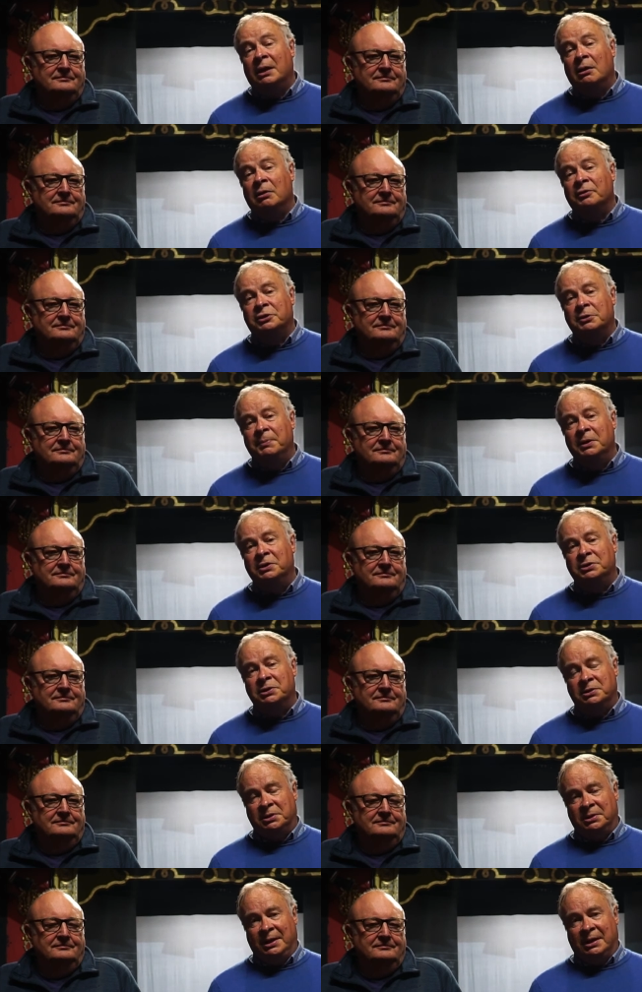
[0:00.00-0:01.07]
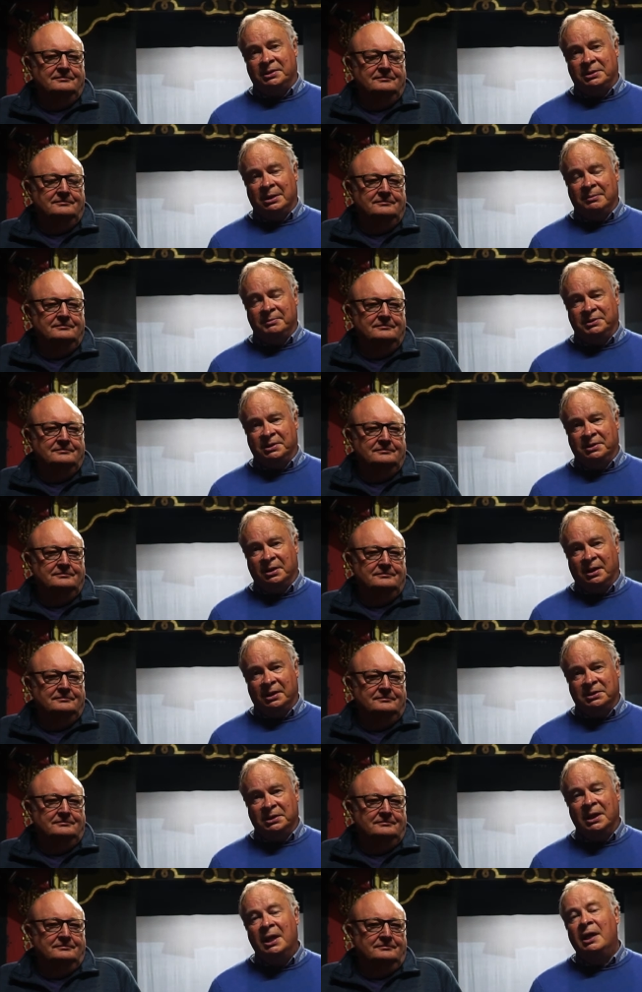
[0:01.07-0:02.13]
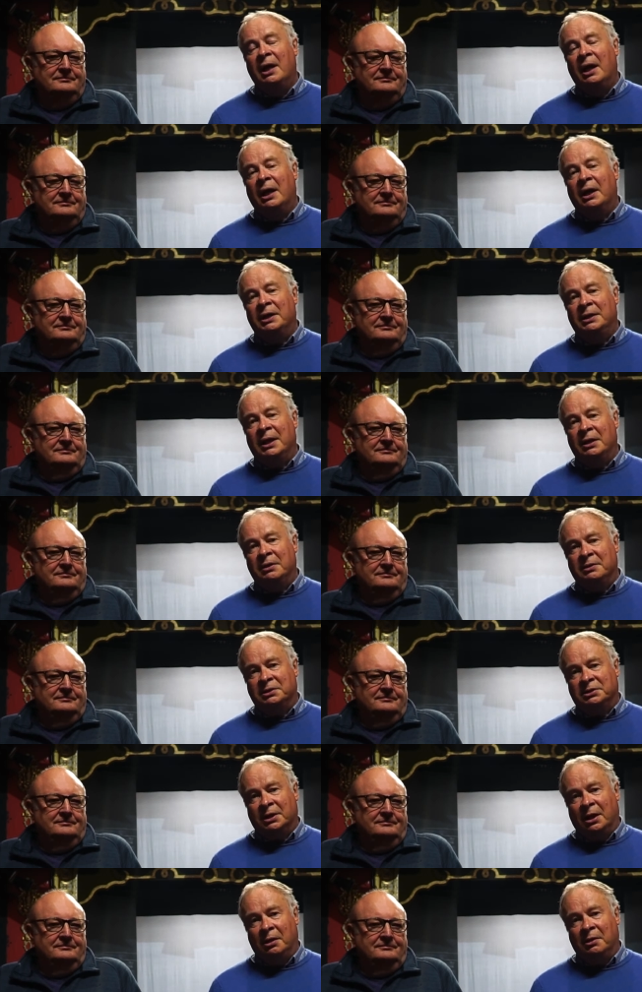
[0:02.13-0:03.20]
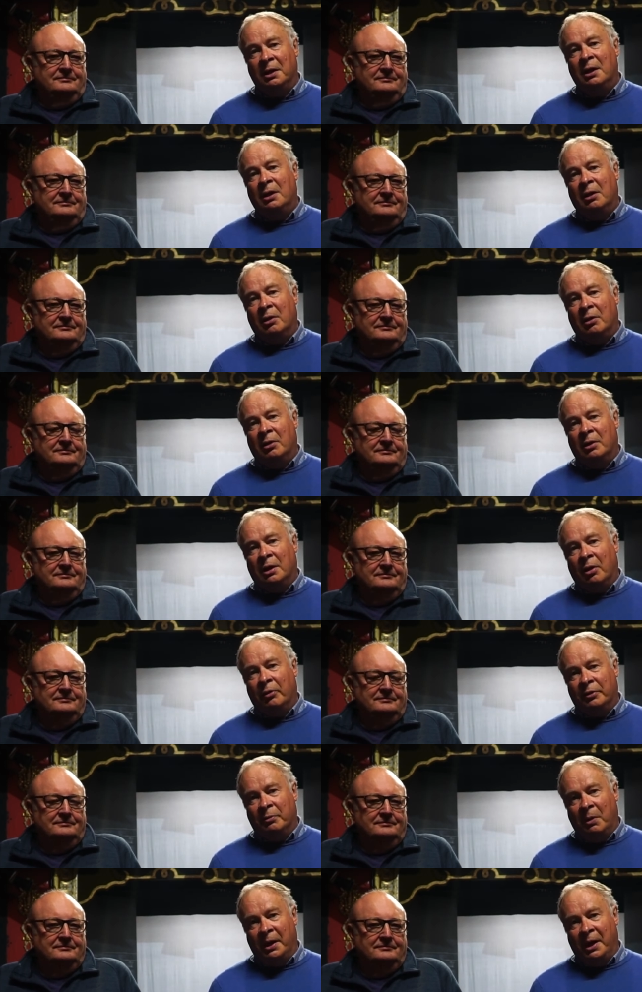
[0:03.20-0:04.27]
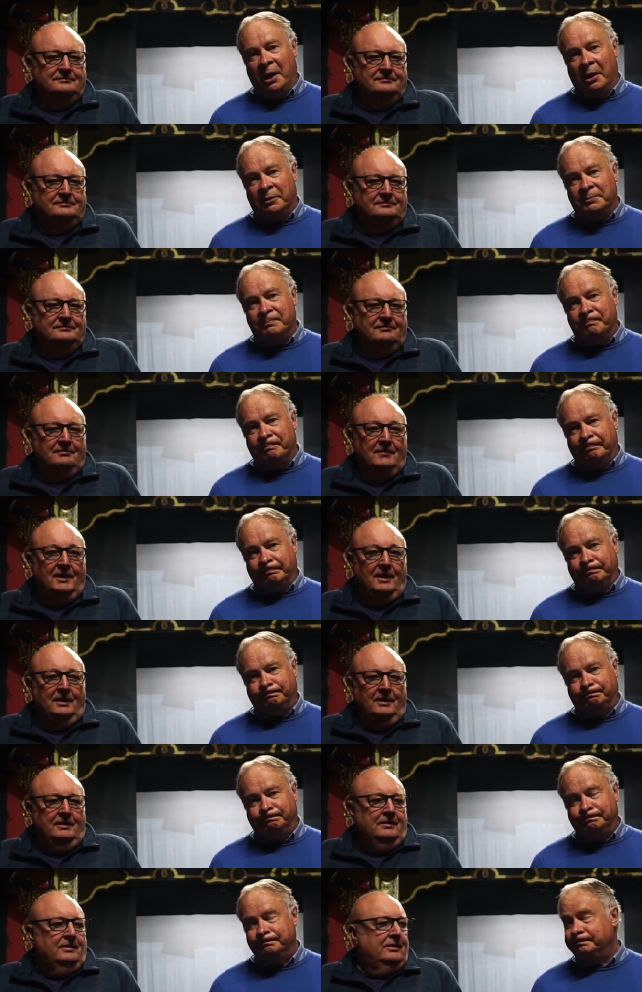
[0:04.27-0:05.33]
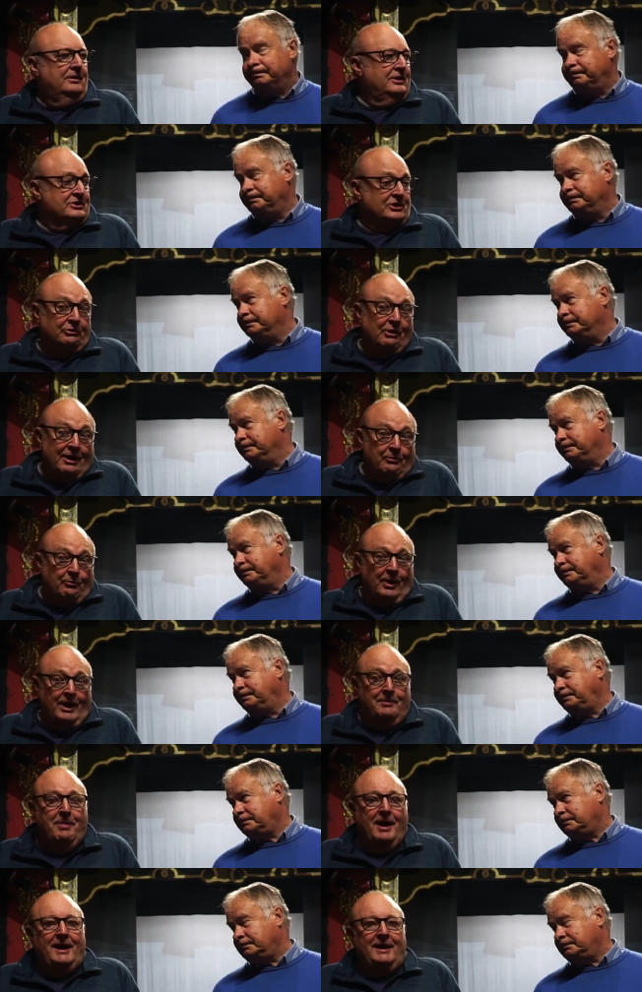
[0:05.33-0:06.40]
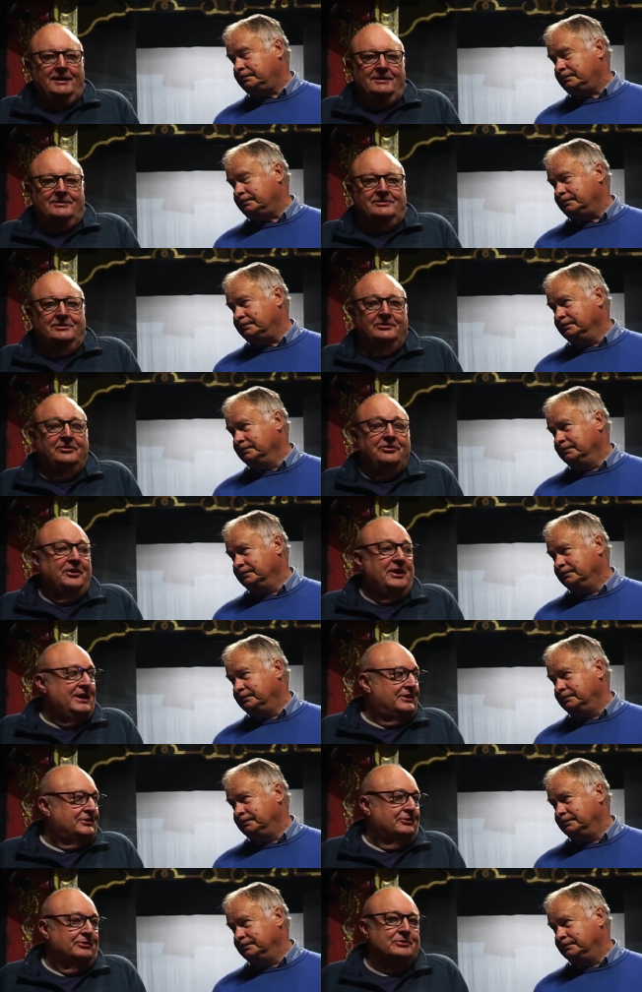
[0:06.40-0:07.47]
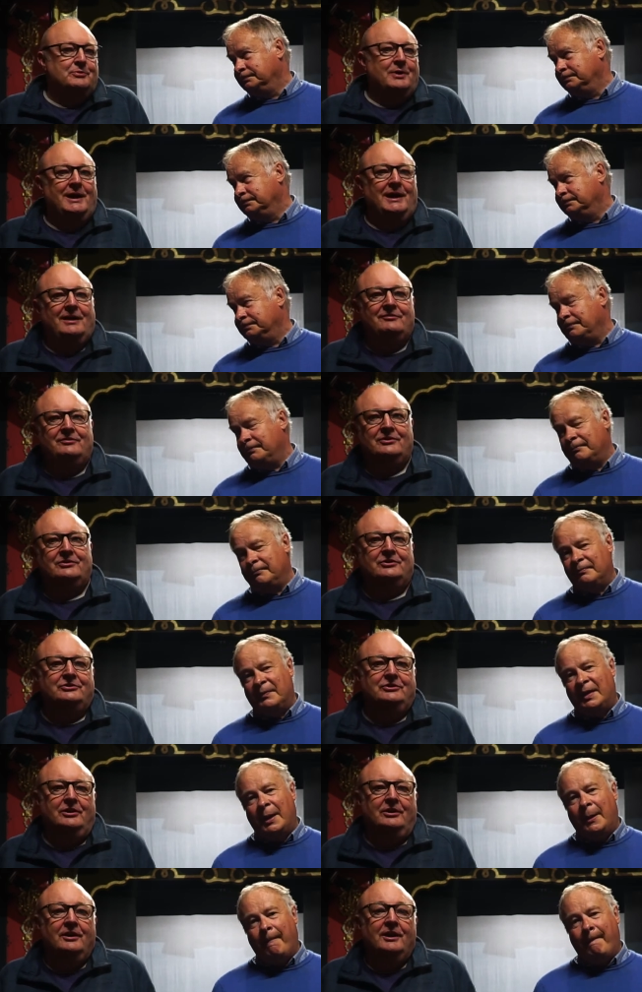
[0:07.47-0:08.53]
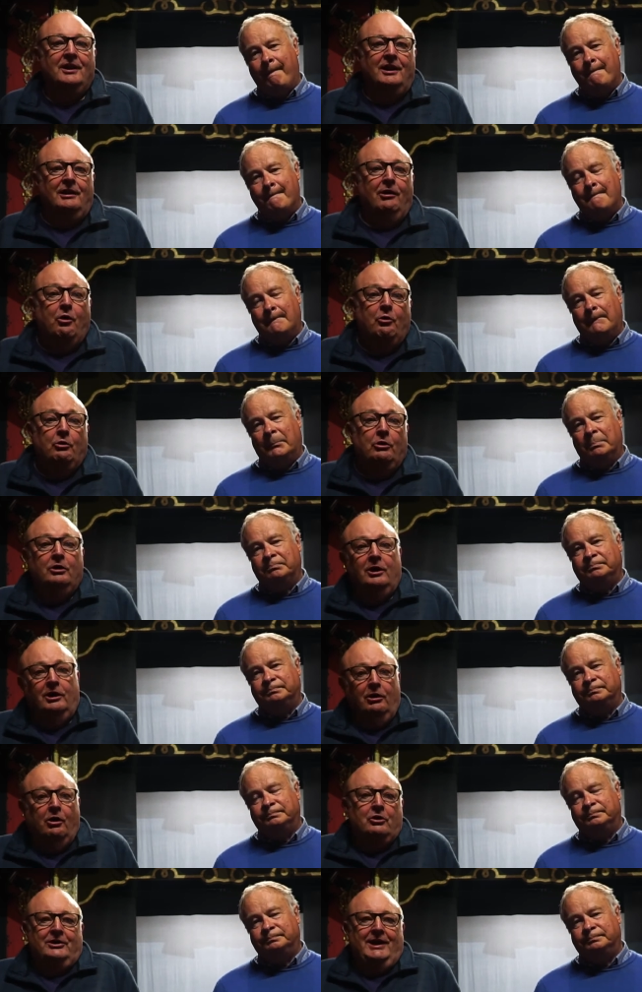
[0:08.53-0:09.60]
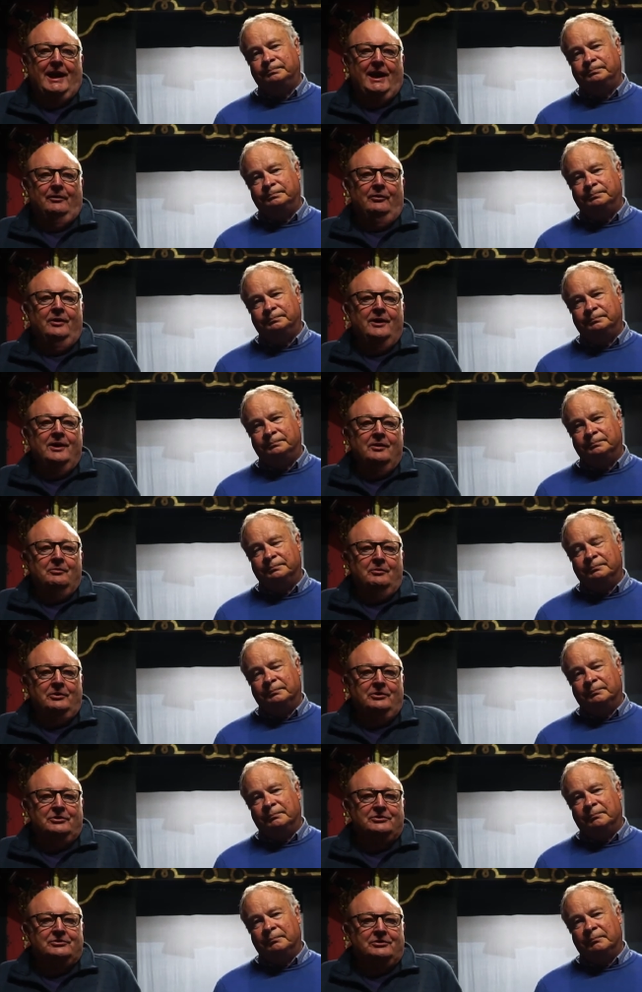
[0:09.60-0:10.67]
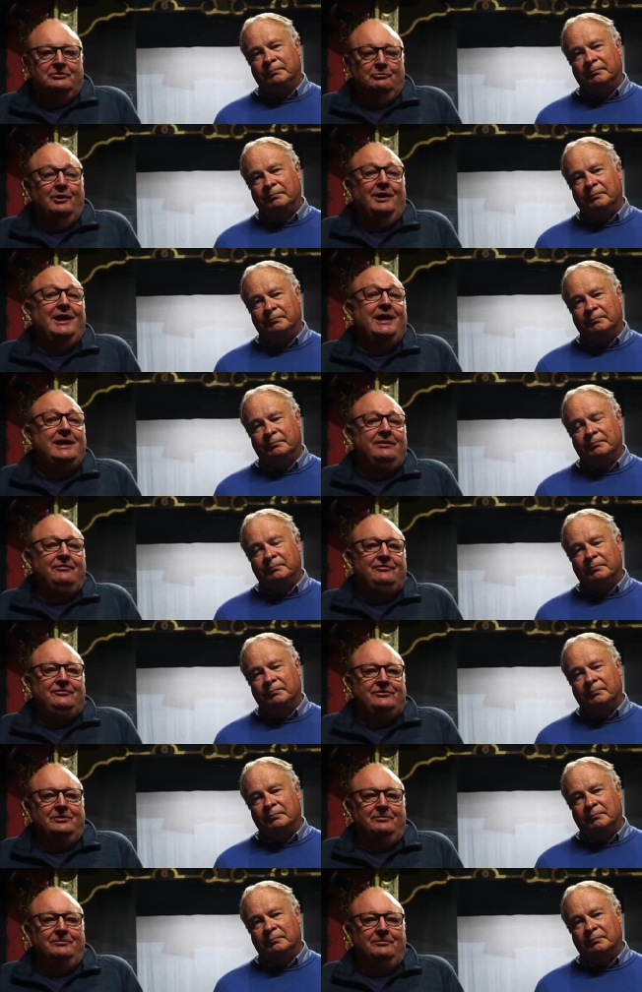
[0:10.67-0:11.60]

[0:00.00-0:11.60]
Speaker 1: a contribution to the Alzheimer's Society at the end of the show or on the way out. And it's a great
Speaker 2: way back to theatre as well. After such a long lockdown, we're just relieved to